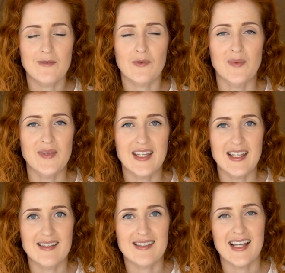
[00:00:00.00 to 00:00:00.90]
from the
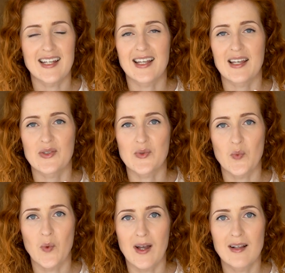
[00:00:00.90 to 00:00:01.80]
inside as
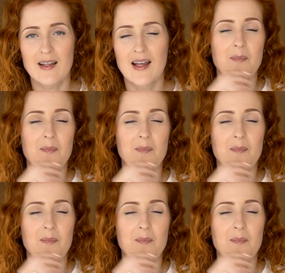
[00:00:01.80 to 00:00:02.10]
well,